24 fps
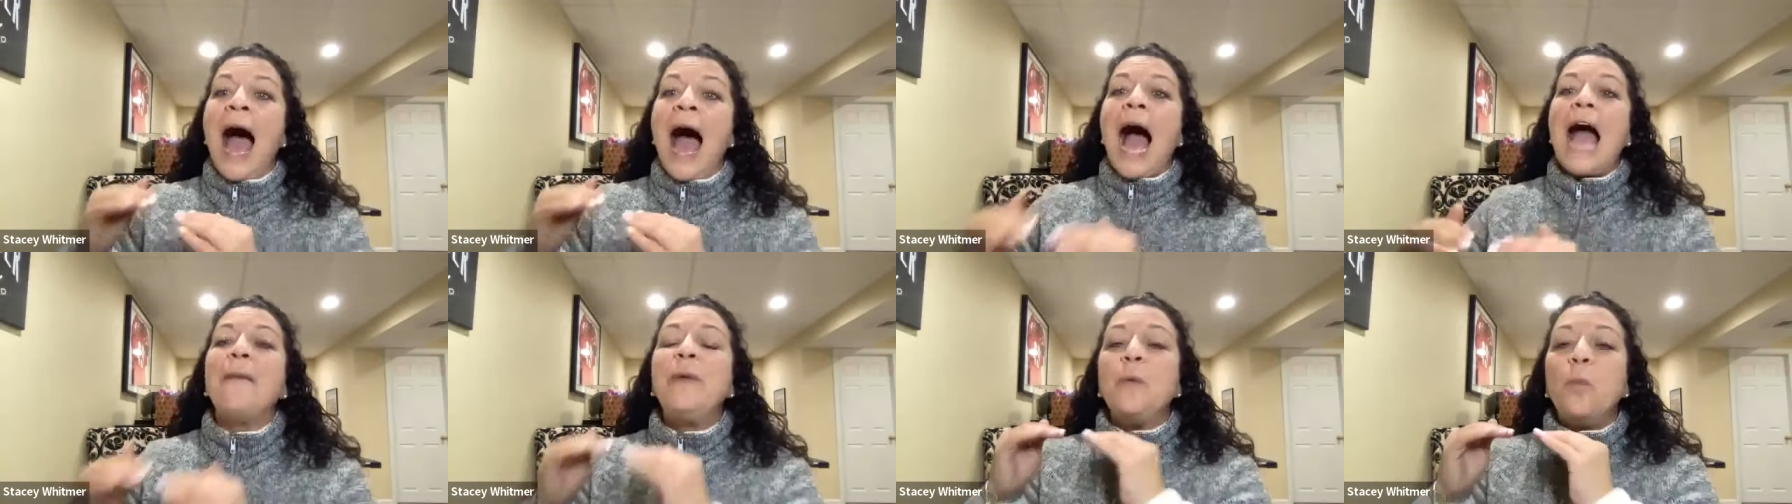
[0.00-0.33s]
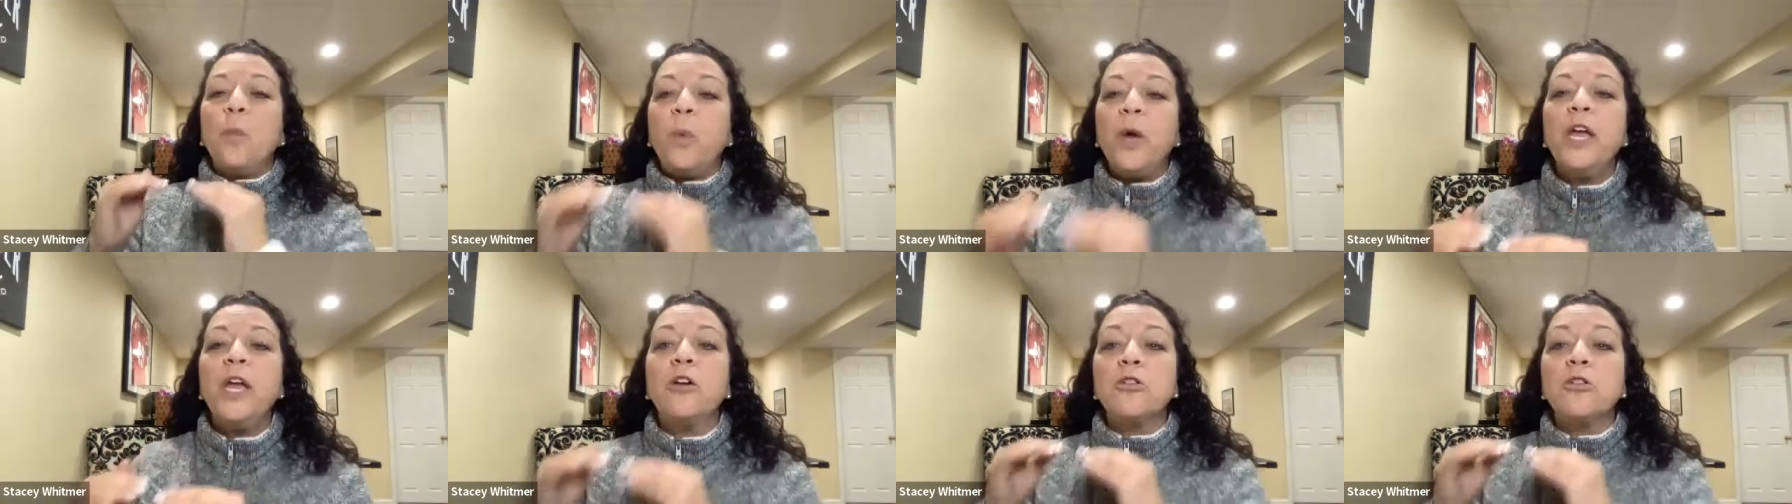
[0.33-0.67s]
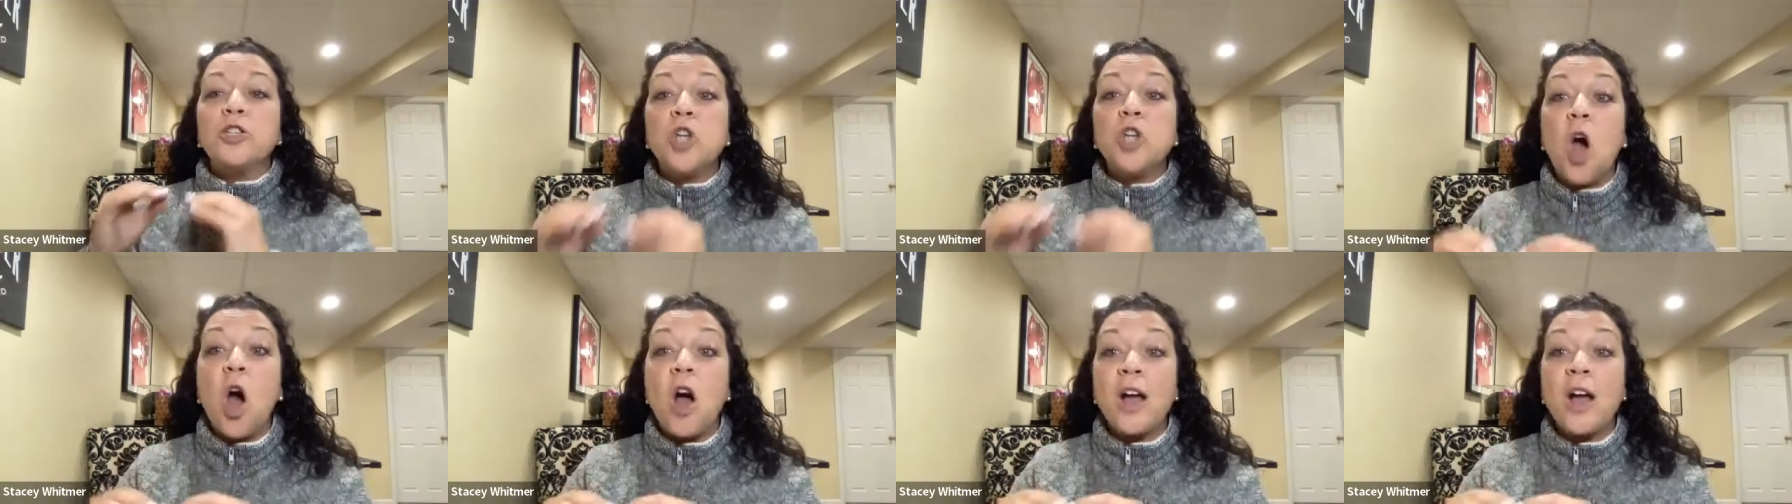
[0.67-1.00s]
I mean, we are
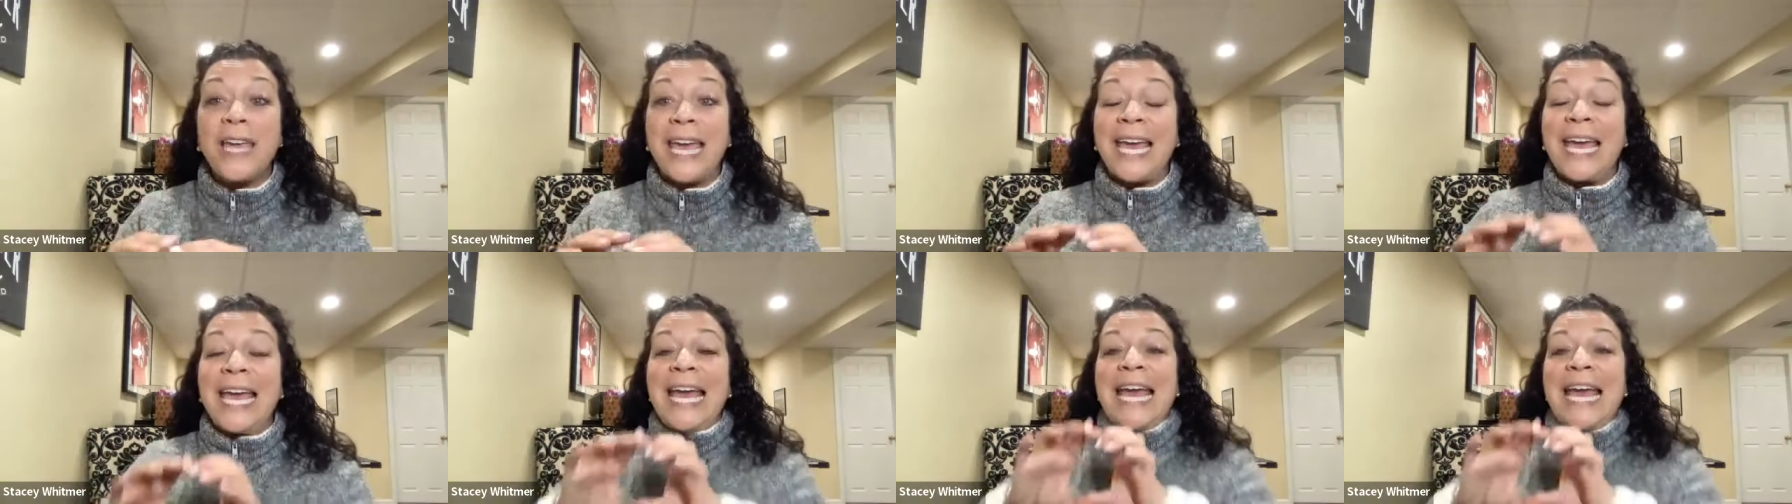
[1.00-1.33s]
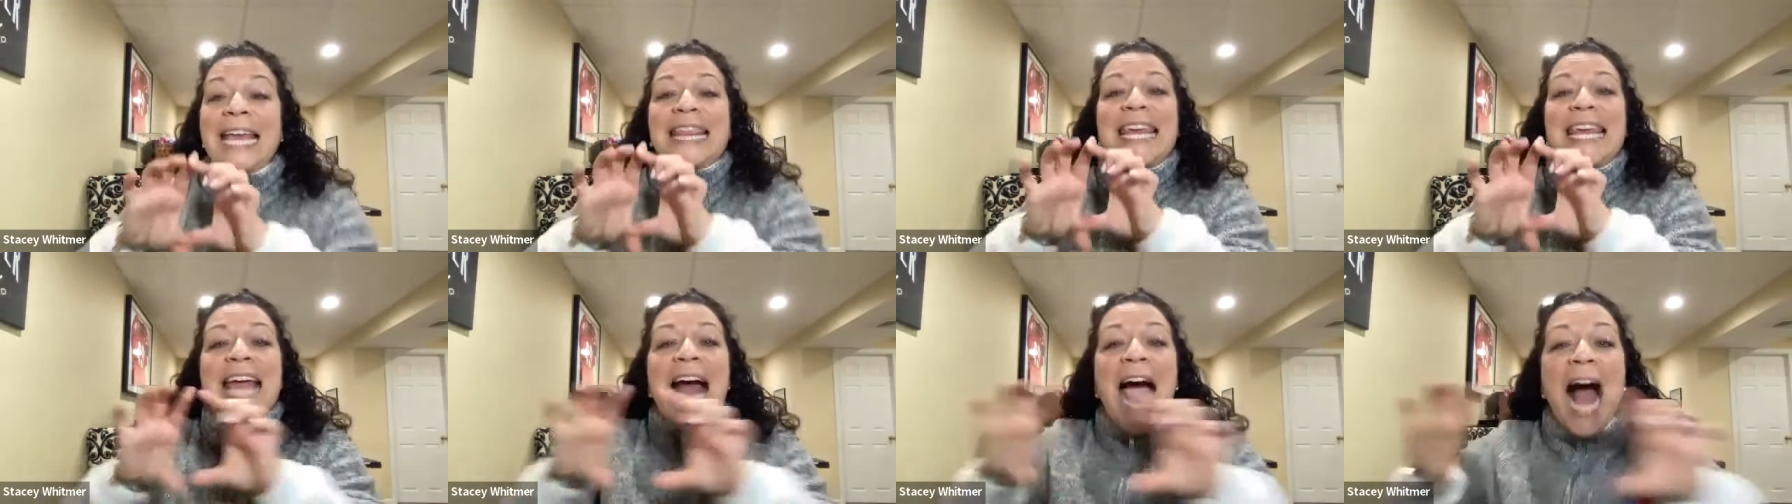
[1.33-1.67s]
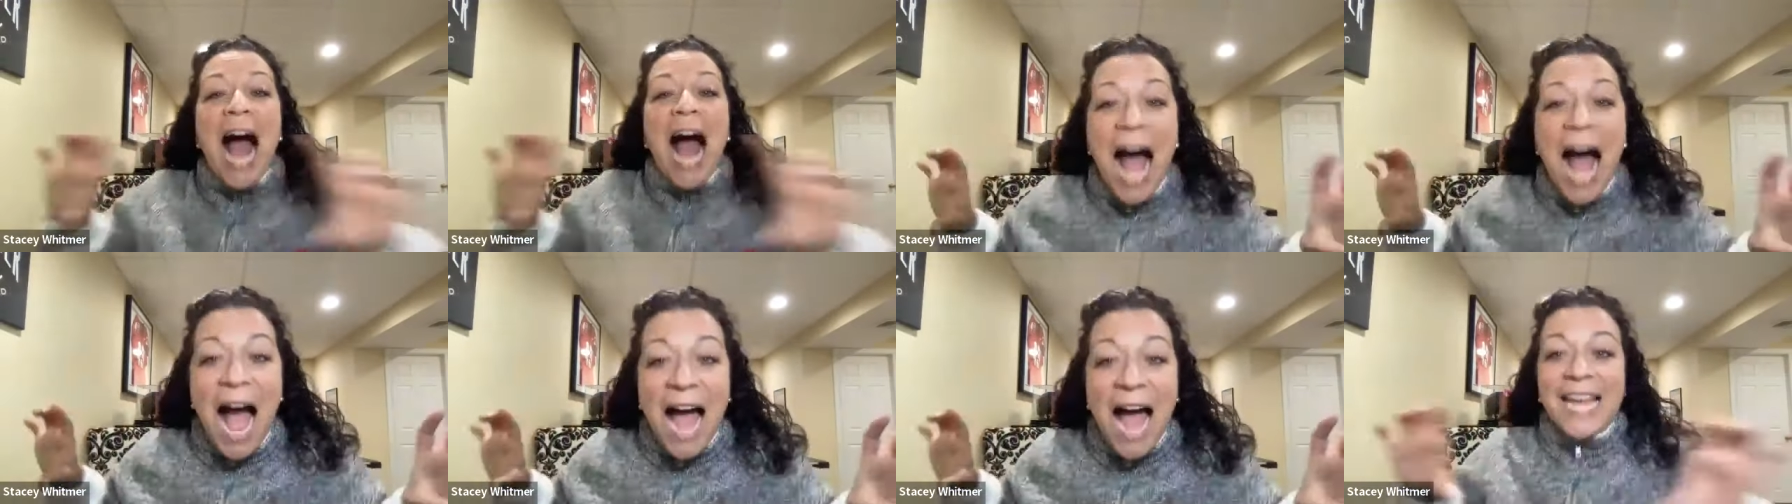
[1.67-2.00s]
talking the
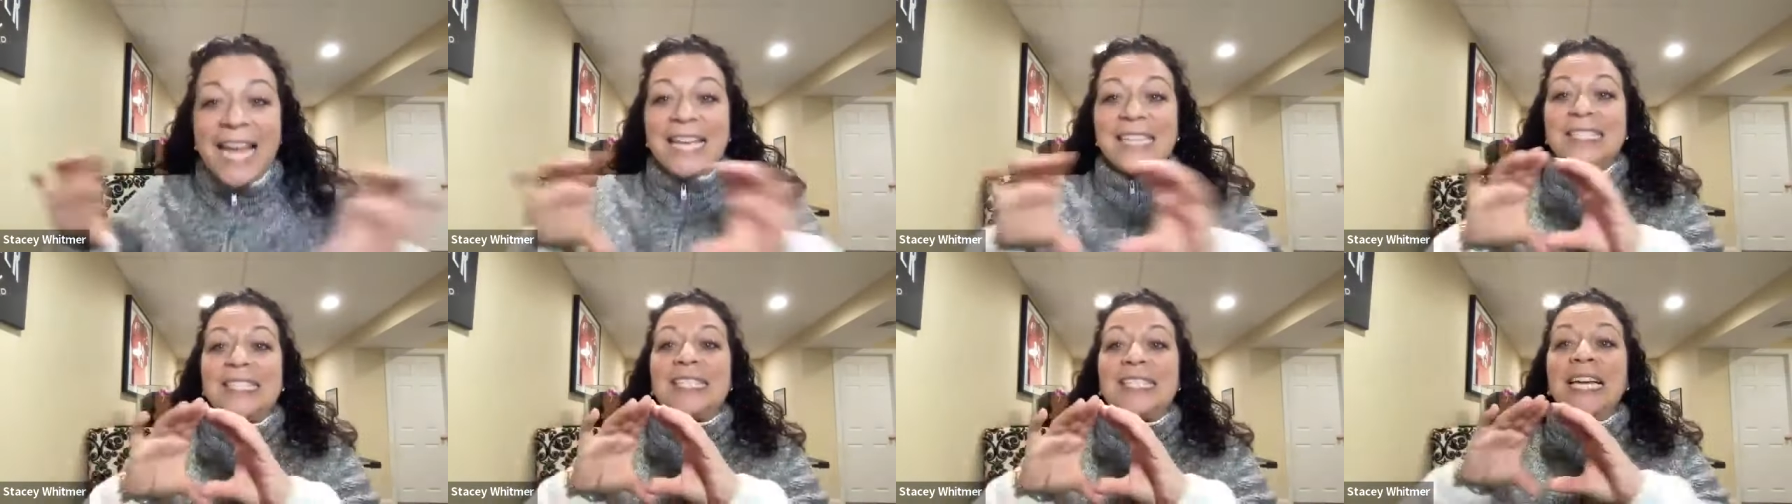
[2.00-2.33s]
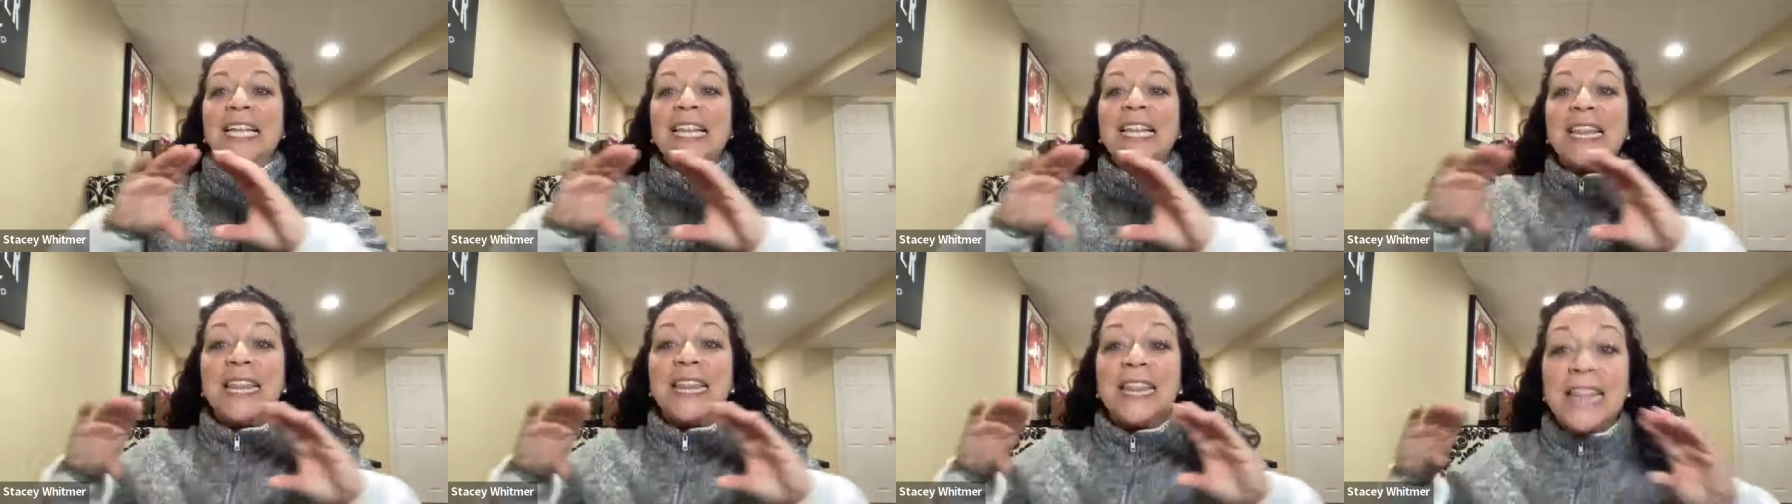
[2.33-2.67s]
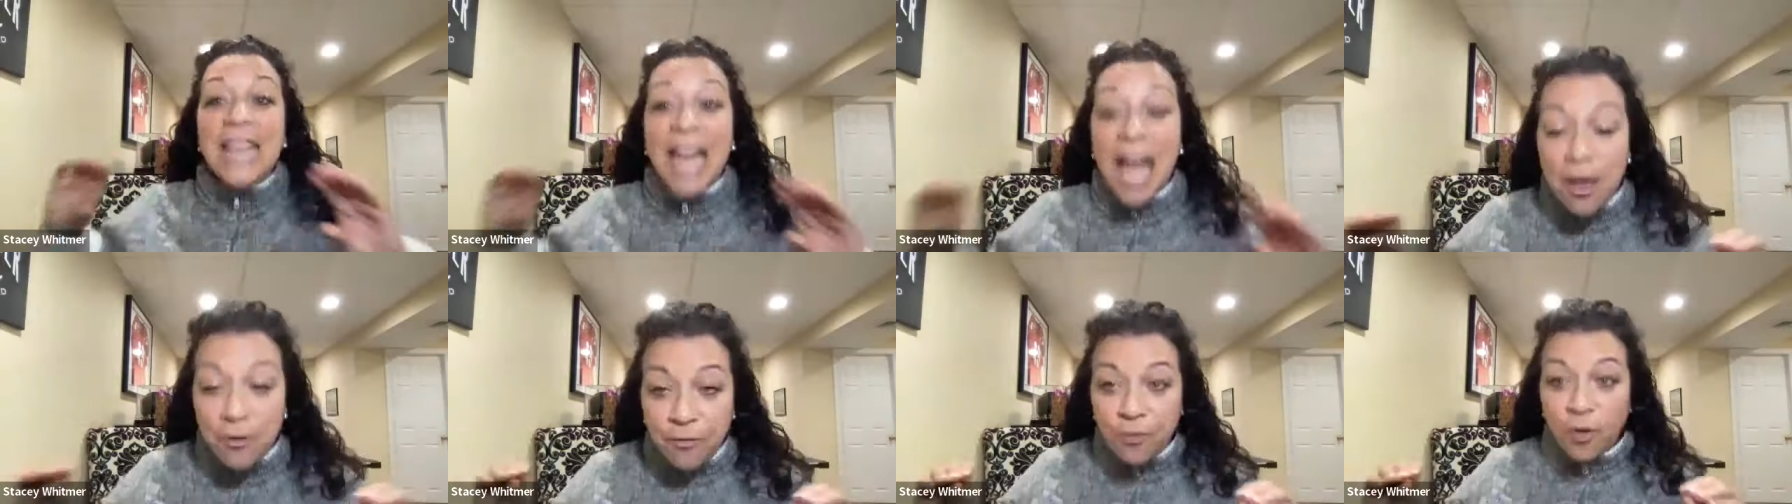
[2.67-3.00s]
highest
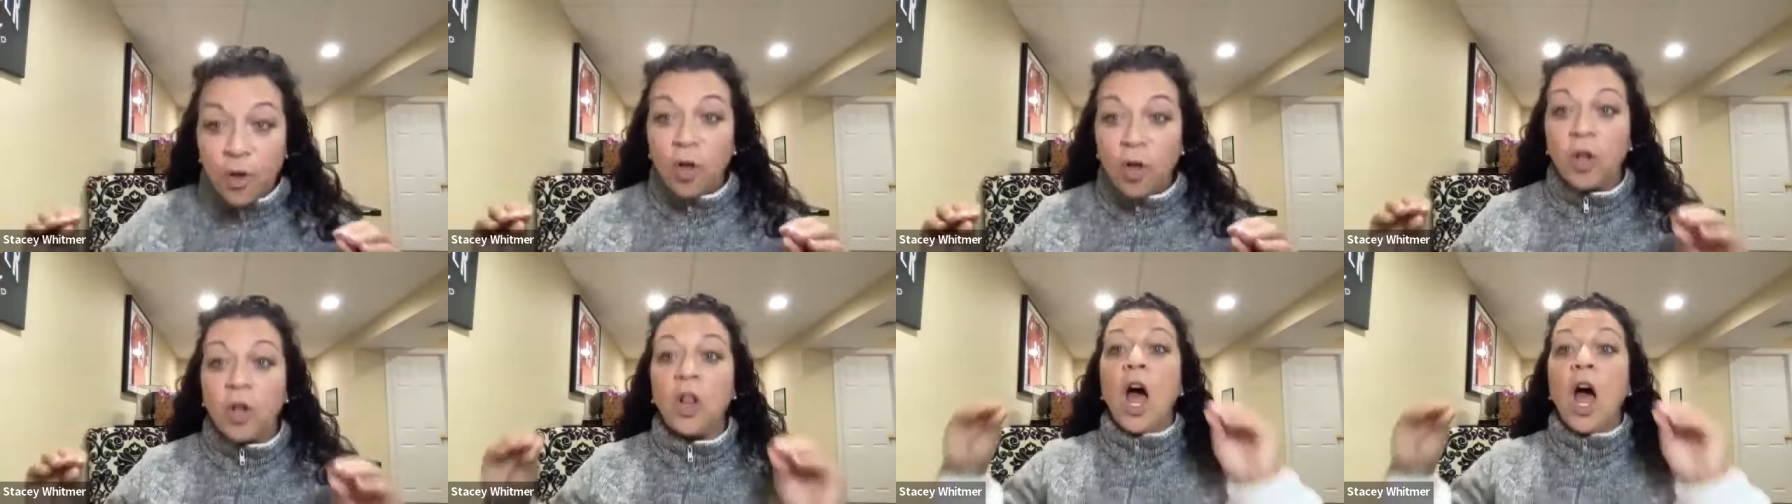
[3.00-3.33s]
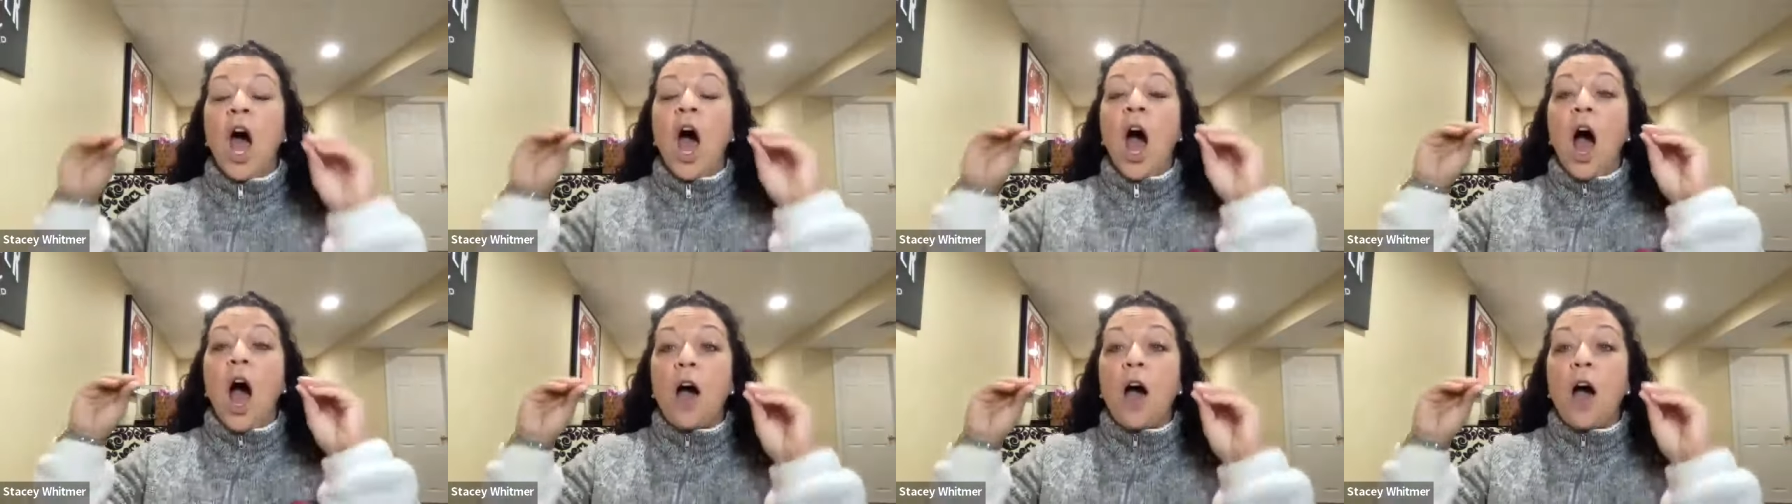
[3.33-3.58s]
level